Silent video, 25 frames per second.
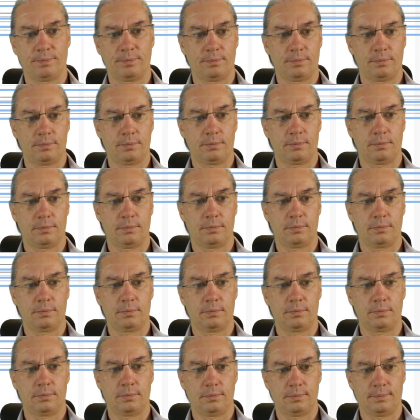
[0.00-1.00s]

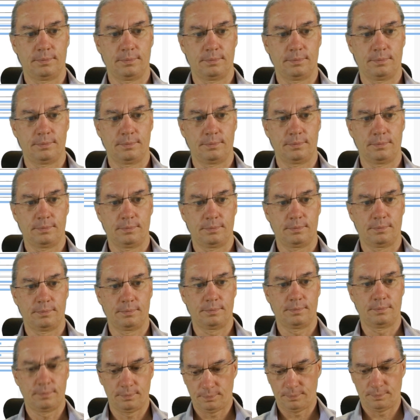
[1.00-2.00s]

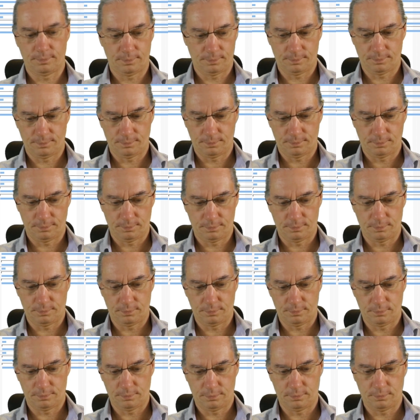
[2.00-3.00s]

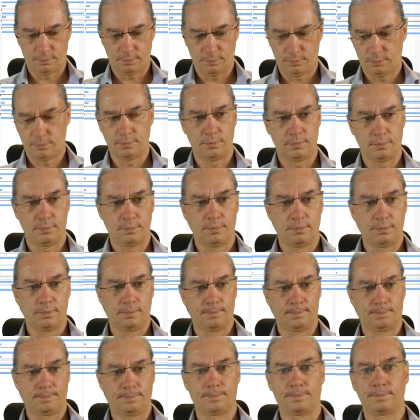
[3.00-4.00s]

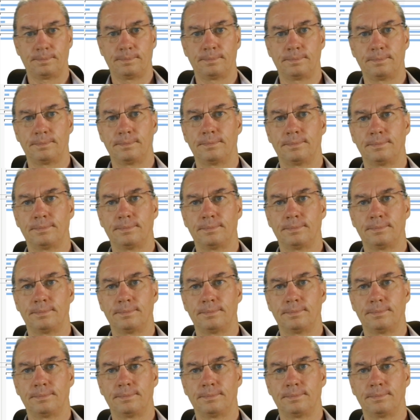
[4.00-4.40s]
Nobody speaks.